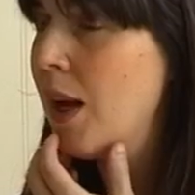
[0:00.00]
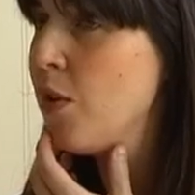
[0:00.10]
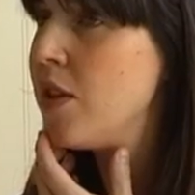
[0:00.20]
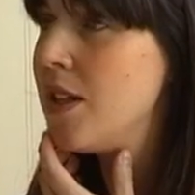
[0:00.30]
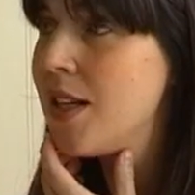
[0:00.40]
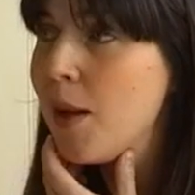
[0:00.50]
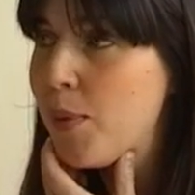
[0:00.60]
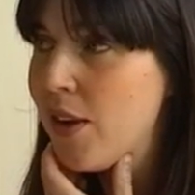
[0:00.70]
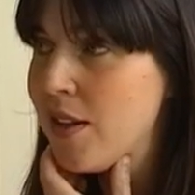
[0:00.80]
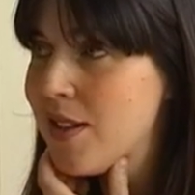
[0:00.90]
it wasn't until I
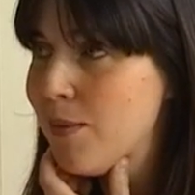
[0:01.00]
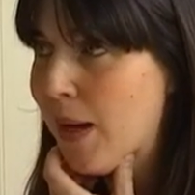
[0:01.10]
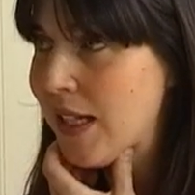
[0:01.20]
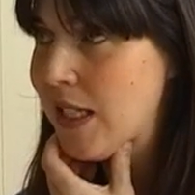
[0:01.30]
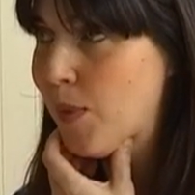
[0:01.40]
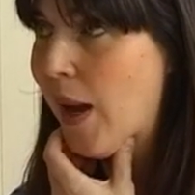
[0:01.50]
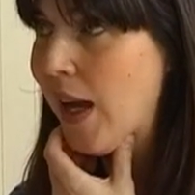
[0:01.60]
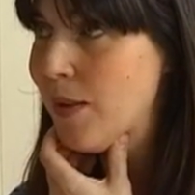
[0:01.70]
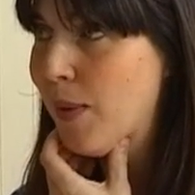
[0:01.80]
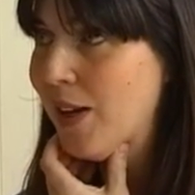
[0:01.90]
put Maddie to
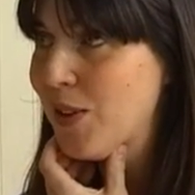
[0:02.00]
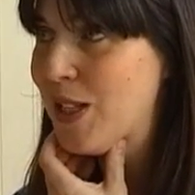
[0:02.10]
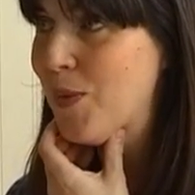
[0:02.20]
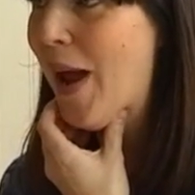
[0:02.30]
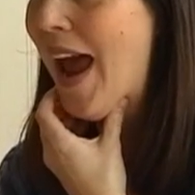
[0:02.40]
bed, my eldest to